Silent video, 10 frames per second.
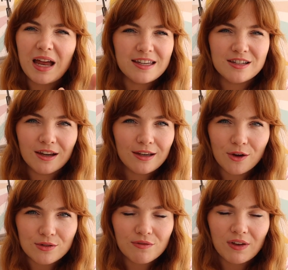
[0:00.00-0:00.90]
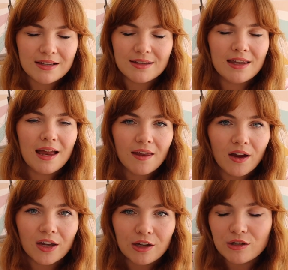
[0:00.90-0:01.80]
added like loads of things in there that
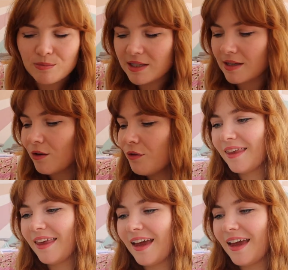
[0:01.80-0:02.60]
I use myself